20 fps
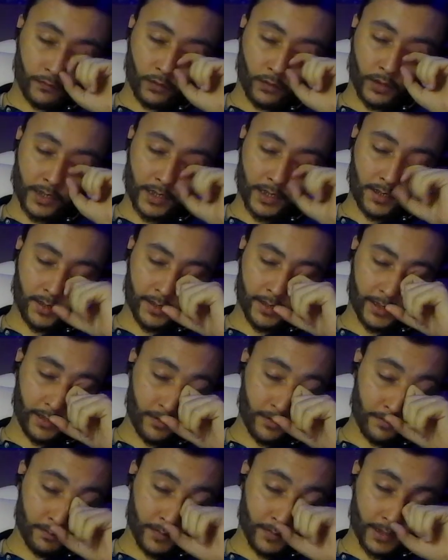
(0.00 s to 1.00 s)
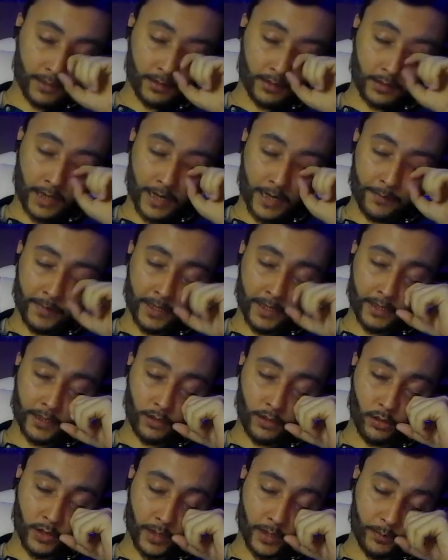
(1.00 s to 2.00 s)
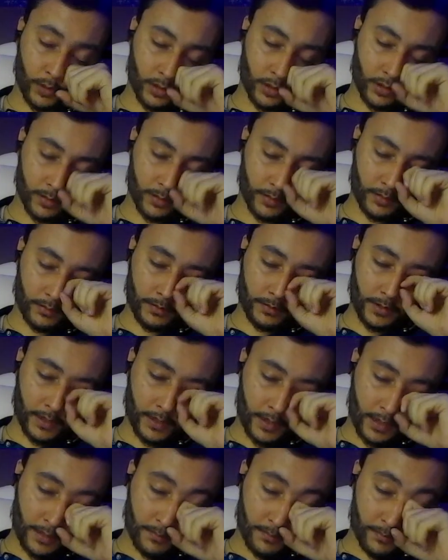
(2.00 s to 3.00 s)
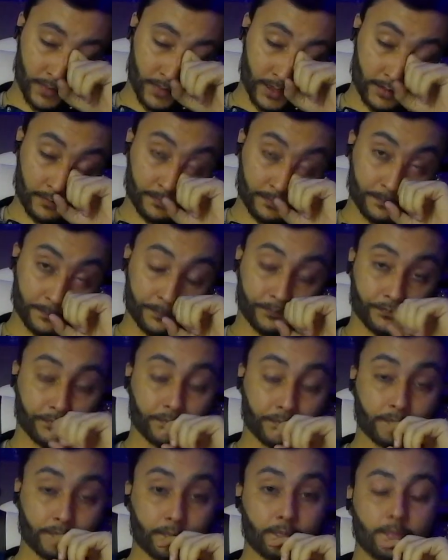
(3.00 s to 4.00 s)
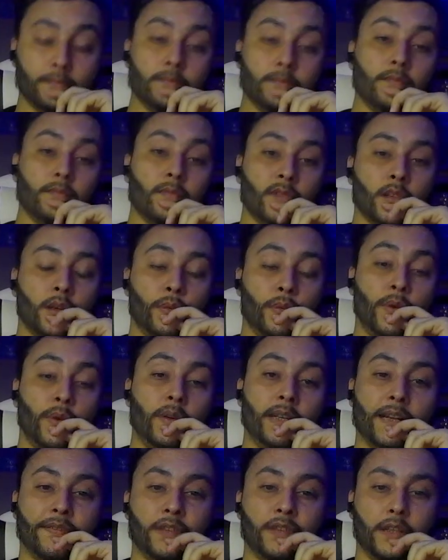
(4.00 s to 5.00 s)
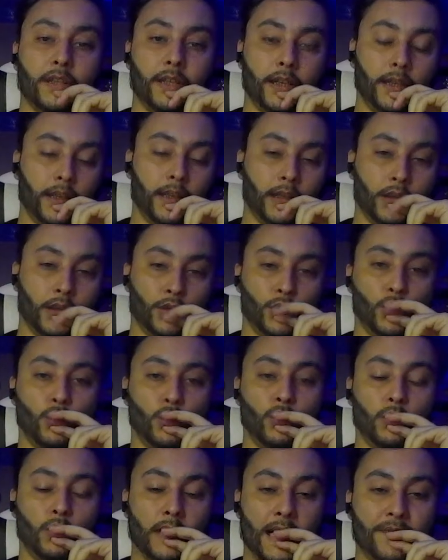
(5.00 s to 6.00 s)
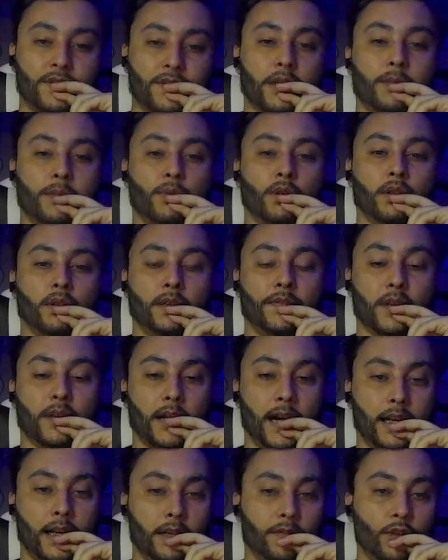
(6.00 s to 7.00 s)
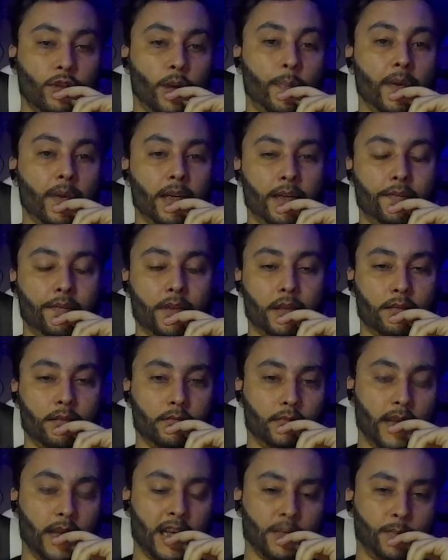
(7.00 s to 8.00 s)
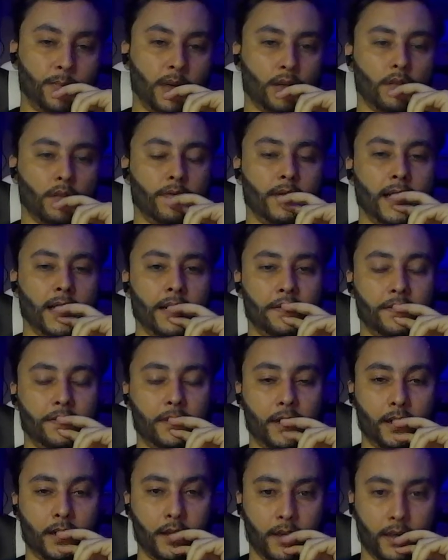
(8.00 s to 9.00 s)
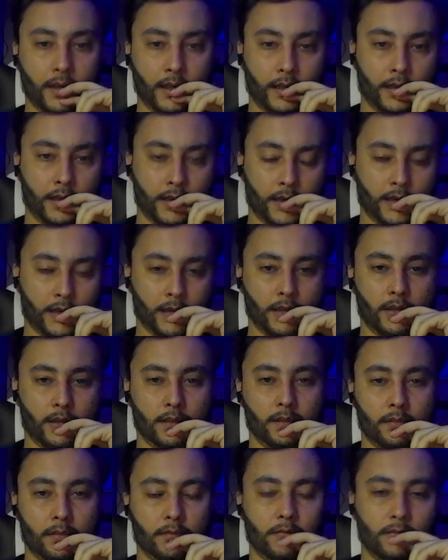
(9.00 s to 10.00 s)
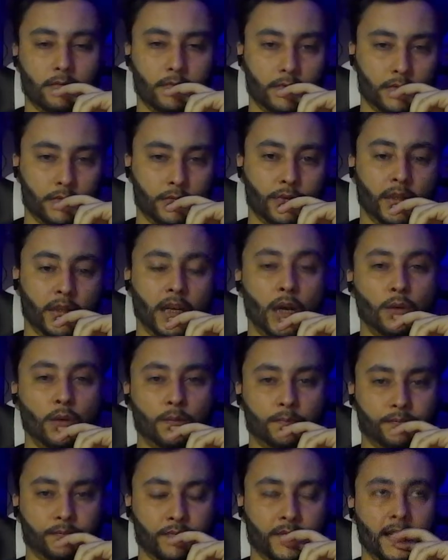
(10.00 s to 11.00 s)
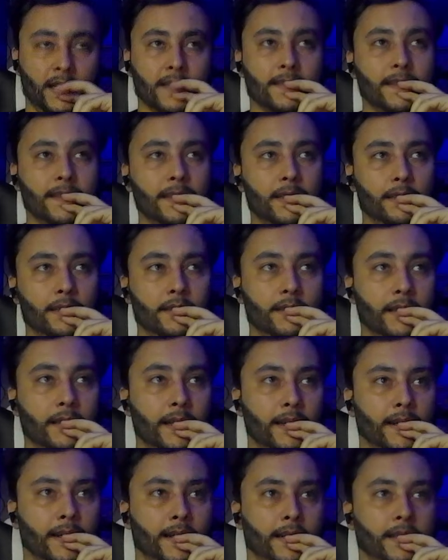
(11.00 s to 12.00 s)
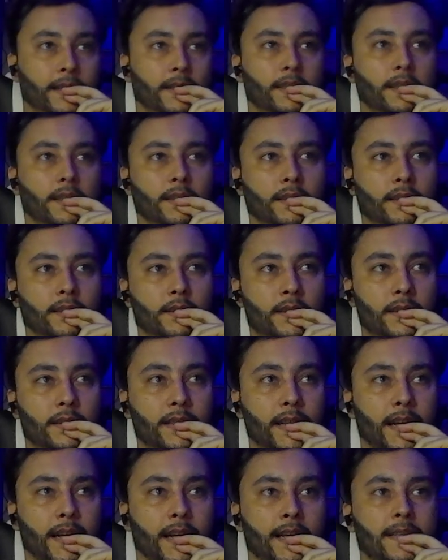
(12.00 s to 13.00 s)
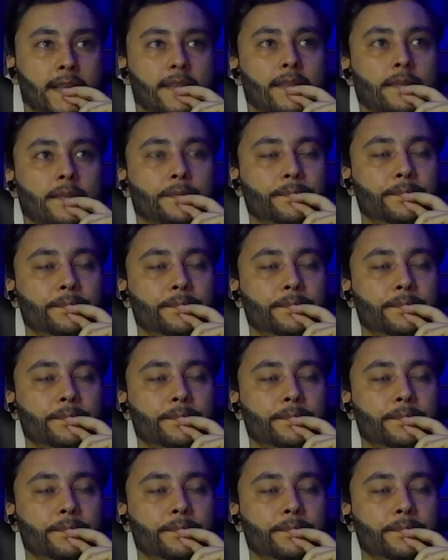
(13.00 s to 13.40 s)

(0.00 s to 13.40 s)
for yesterday, but I made it today possible. But we will definitely do live stream on different kind of topic, different aspect of life. Uh, for now, that's it. Yeah, guys.